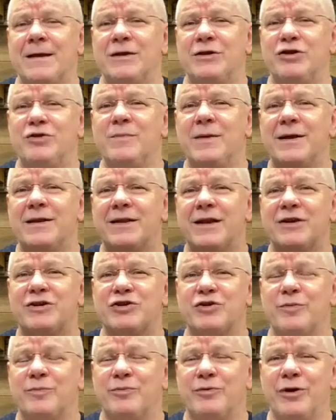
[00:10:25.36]
You make
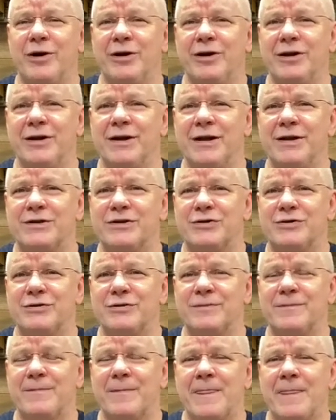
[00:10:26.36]
that your prayer today,
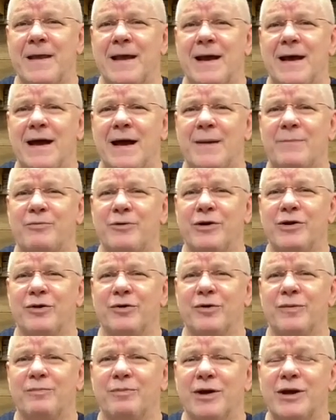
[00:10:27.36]
too. I pray the
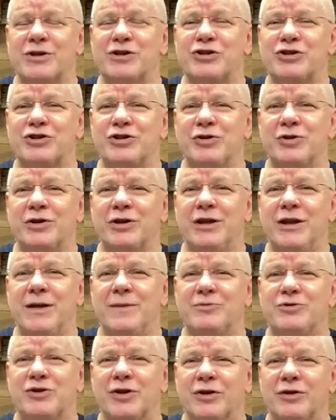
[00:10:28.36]
Lord blesses you and
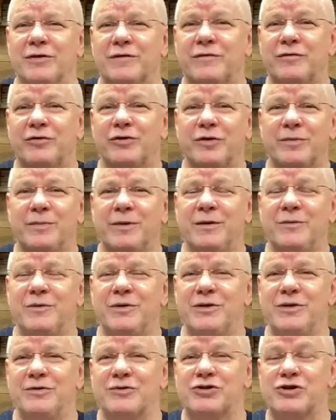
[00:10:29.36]
keeps you. I look forward to being
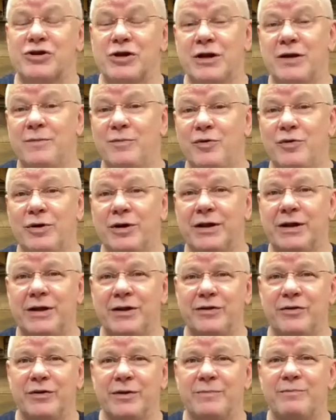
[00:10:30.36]
with you on Sunday morning,
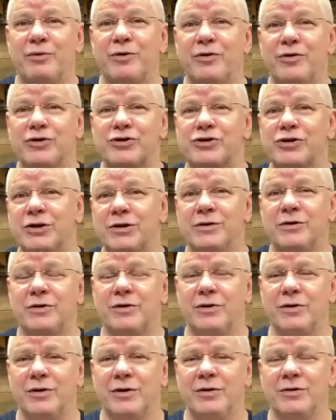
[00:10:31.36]
either in person
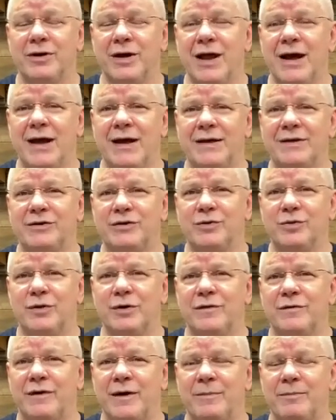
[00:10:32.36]
or online through
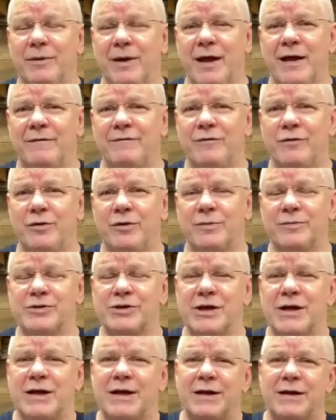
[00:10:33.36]
one of our
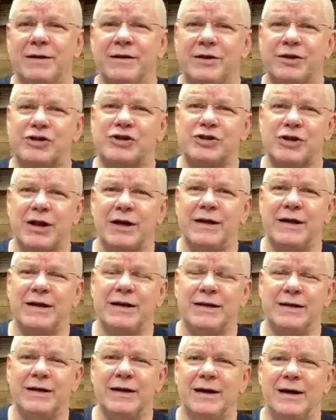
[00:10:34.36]
platforms. This
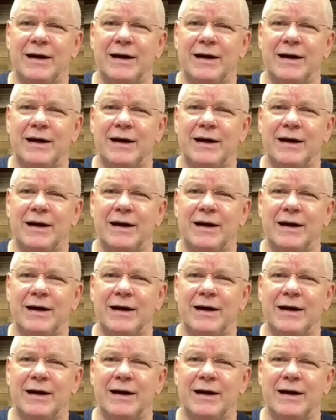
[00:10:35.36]
Sunday,